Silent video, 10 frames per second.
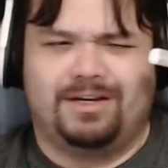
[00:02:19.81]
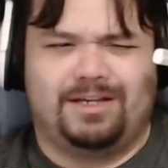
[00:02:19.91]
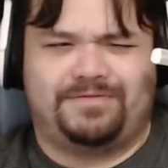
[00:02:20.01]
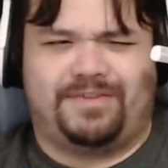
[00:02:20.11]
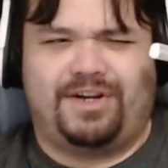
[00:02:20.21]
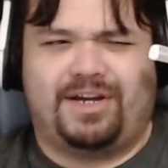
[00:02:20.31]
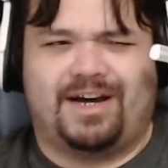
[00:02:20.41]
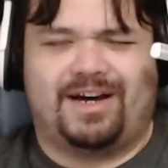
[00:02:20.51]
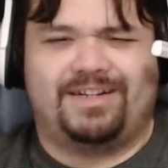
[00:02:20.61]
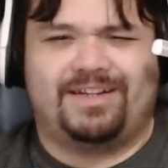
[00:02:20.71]
it's very
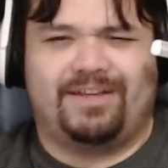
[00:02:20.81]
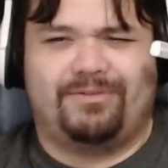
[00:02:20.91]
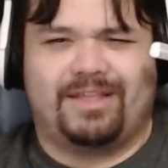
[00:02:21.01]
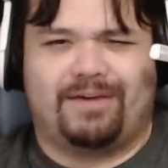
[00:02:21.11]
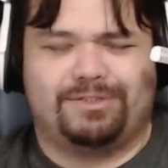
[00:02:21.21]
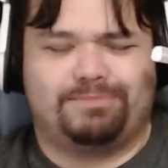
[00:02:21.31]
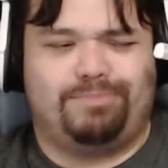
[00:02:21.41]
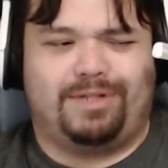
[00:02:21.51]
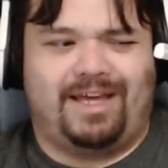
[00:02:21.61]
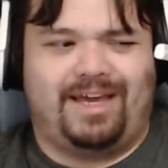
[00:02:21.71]
odd that it, that was
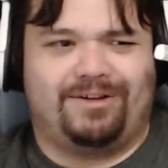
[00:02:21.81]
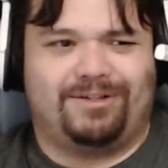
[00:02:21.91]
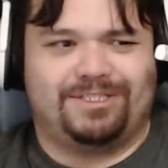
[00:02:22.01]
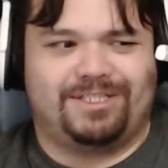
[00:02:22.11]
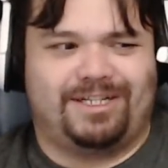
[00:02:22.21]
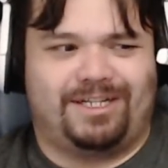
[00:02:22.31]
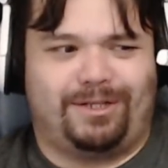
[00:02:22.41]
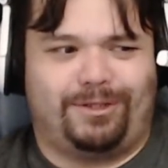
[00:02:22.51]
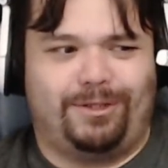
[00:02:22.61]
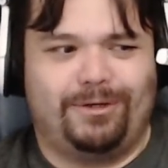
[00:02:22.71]
playing all of a sudden. They
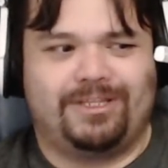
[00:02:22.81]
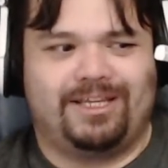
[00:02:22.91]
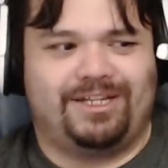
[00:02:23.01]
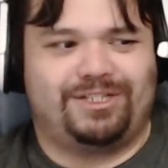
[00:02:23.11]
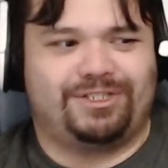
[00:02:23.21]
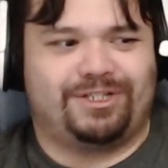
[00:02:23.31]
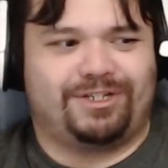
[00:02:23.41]
looked at each other